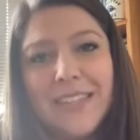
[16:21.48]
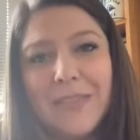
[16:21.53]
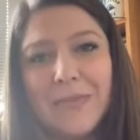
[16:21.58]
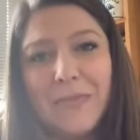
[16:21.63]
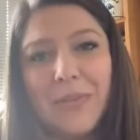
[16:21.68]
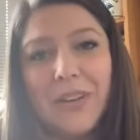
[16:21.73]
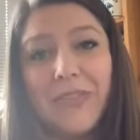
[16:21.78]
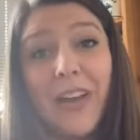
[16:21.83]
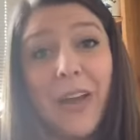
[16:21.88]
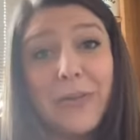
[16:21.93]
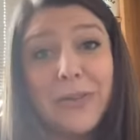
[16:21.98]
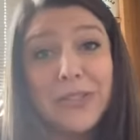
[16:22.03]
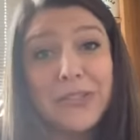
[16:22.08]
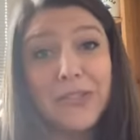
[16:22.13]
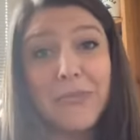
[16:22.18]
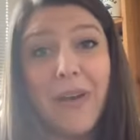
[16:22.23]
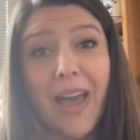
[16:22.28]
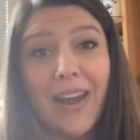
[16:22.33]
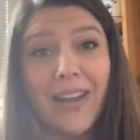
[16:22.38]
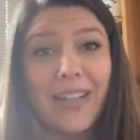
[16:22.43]
But if I was
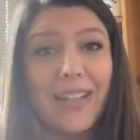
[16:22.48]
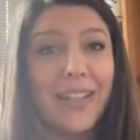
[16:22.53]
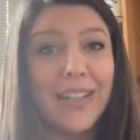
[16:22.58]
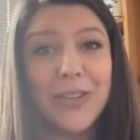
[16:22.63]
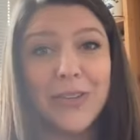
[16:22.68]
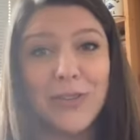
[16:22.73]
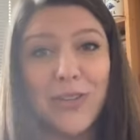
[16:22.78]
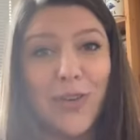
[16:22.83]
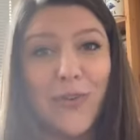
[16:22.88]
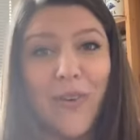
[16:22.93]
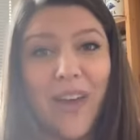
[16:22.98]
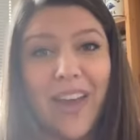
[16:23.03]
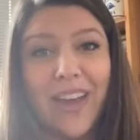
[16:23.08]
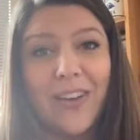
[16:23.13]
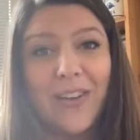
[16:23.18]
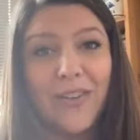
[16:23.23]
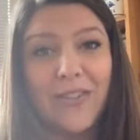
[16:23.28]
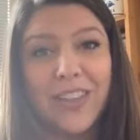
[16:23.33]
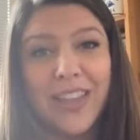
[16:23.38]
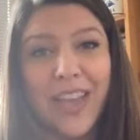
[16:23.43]
dramatically losing weight
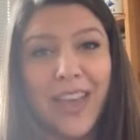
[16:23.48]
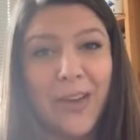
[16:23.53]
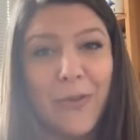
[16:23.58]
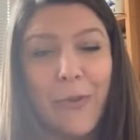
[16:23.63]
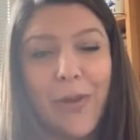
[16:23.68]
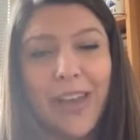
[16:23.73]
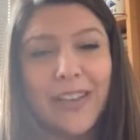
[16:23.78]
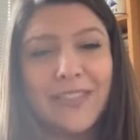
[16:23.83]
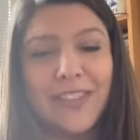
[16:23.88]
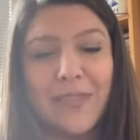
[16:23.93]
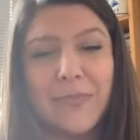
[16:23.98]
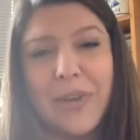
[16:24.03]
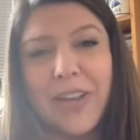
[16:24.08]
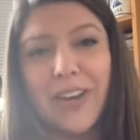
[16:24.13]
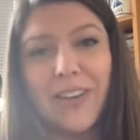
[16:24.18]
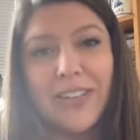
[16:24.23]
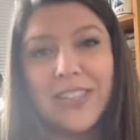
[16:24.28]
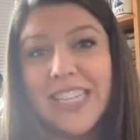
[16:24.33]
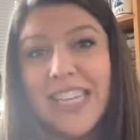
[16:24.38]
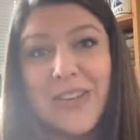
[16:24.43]
over the 8 weeks I've been
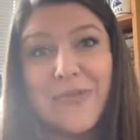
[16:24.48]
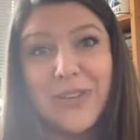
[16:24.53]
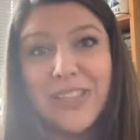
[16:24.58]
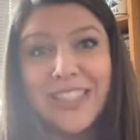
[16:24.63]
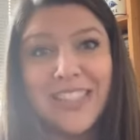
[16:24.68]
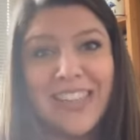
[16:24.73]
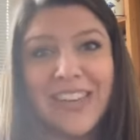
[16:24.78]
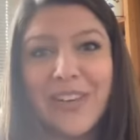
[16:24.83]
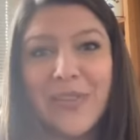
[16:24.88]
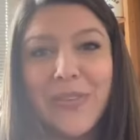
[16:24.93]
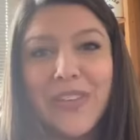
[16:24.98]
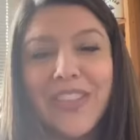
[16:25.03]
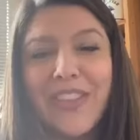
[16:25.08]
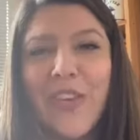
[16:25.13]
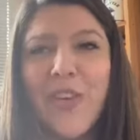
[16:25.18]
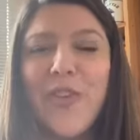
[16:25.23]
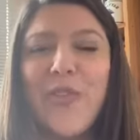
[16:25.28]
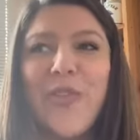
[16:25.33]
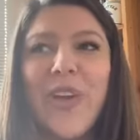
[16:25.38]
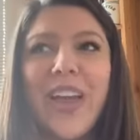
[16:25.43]
on Tea with Tina with
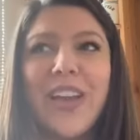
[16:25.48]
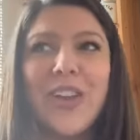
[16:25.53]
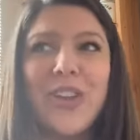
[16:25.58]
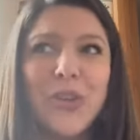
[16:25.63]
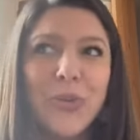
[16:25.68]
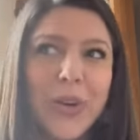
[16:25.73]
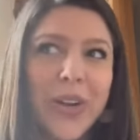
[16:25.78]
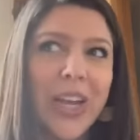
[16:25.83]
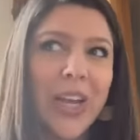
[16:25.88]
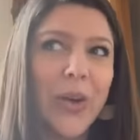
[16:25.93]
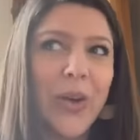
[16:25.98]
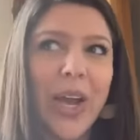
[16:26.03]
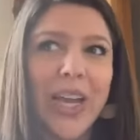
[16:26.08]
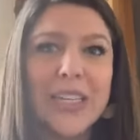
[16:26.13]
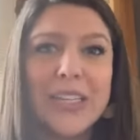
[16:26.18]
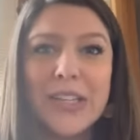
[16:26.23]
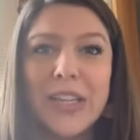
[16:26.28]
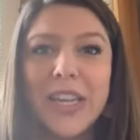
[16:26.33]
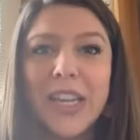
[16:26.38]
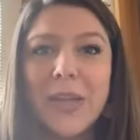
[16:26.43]
you, and you were
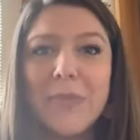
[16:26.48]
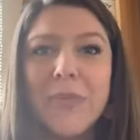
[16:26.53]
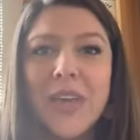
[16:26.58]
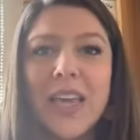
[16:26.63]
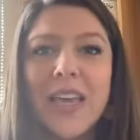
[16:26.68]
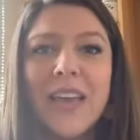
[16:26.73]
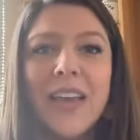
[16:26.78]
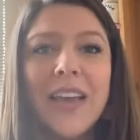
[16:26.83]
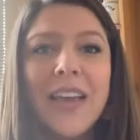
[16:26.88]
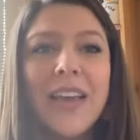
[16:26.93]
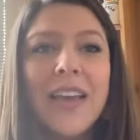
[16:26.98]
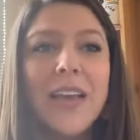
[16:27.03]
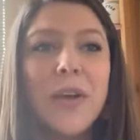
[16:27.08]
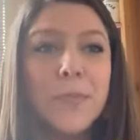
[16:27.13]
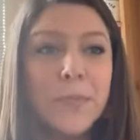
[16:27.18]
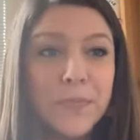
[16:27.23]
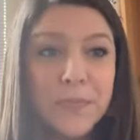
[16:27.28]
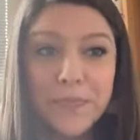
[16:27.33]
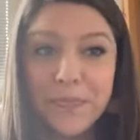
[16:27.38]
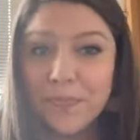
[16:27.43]
congratulating me,
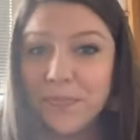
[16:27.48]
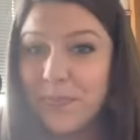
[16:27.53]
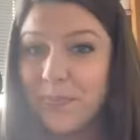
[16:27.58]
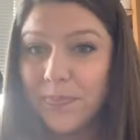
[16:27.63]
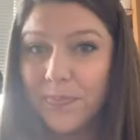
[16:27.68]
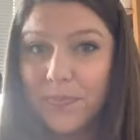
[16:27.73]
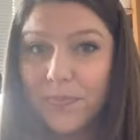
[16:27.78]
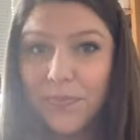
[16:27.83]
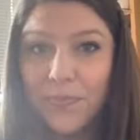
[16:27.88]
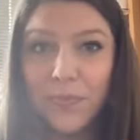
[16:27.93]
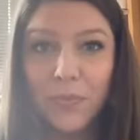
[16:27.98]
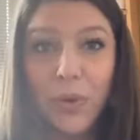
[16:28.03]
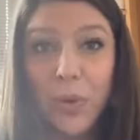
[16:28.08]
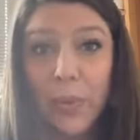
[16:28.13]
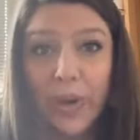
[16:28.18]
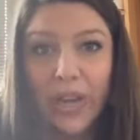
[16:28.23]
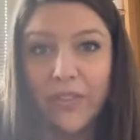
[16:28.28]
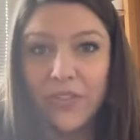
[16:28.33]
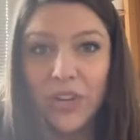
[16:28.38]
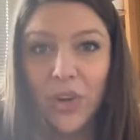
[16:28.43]
we
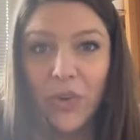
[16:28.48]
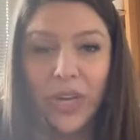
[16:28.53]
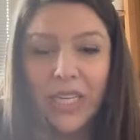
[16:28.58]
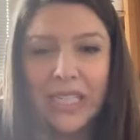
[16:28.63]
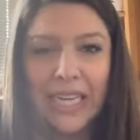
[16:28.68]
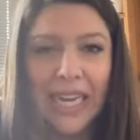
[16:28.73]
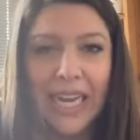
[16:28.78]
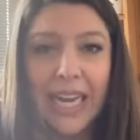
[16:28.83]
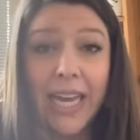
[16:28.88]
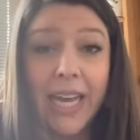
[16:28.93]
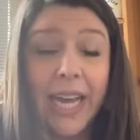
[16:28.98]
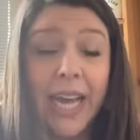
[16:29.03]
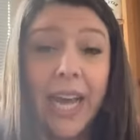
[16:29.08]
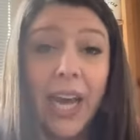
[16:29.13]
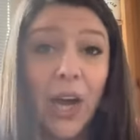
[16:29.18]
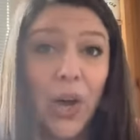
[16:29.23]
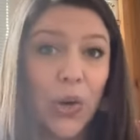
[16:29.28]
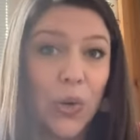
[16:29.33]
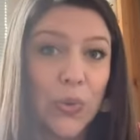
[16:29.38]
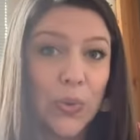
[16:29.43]
would have no idea
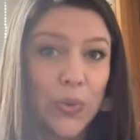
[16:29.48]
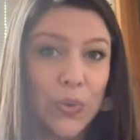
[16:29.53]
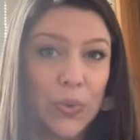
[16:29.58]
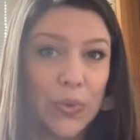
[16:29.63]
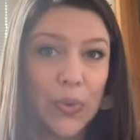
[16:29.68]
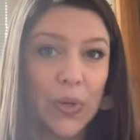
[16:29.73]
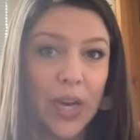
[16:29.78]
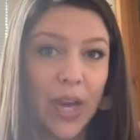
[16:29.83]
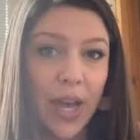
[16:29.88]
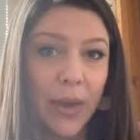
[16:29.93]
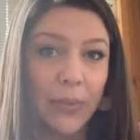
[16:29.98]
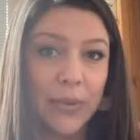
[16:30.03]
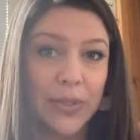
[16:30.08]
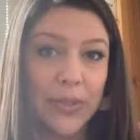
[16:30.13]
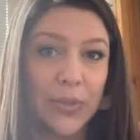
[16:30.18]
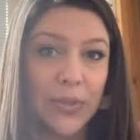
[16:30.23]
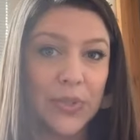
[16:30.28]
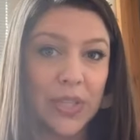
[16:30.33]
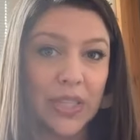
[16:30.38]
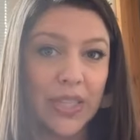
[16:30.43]
how I was
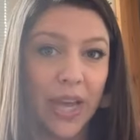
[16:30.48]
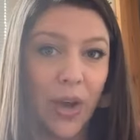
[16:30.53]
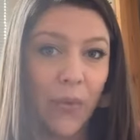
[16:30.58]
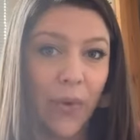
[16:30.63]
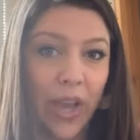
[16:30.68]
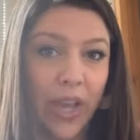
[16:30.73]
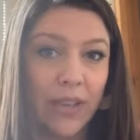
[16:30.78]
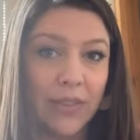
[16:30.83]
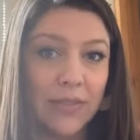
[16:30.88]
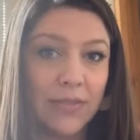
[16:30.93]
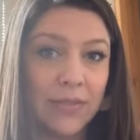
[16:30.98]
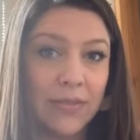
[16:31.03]
losing that weight.